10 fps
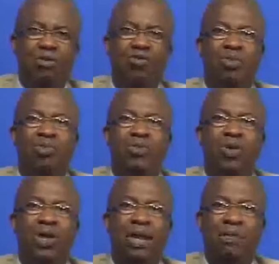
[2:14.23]
of people we
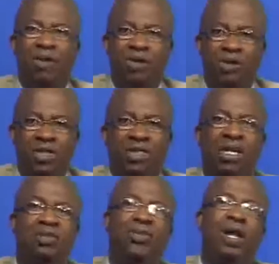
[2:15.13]
call embryologists
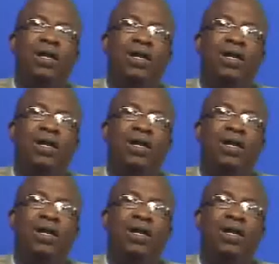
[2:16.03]
as well.